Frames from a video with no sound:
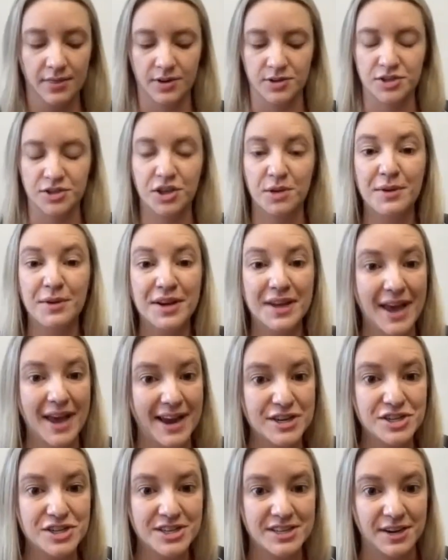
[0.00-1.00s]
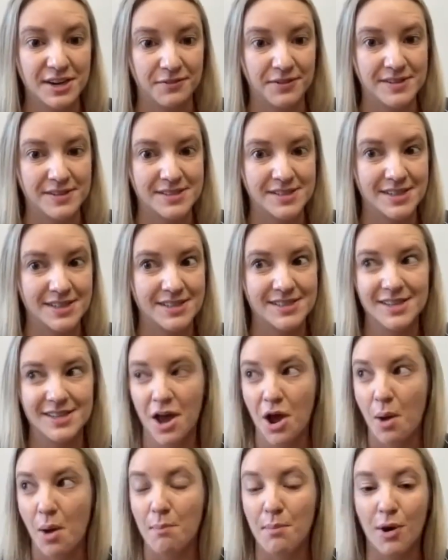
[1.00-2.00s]
There's communication differences.
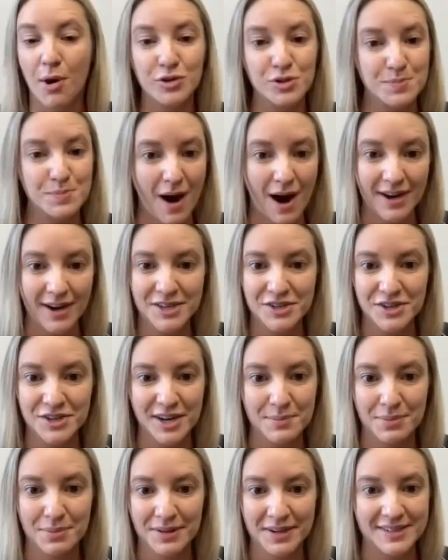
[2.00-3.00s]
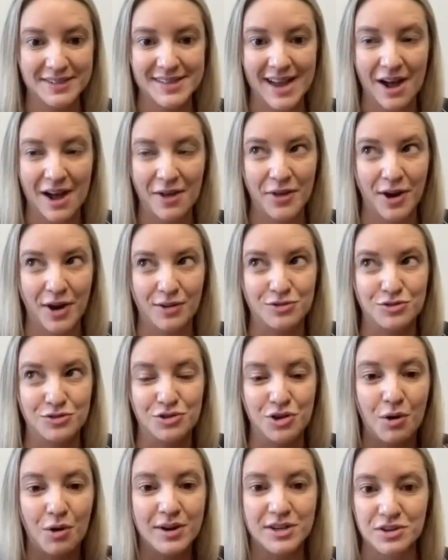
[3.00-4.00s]
Most potty training plans out there
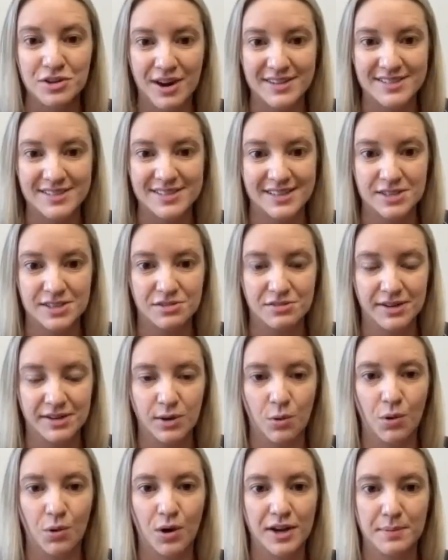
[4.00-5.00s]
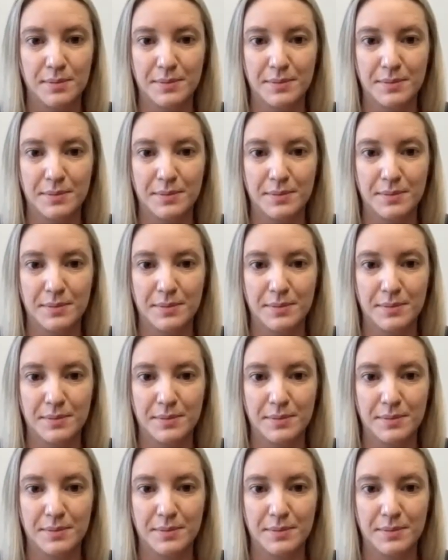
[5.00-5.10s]
don't address sensory or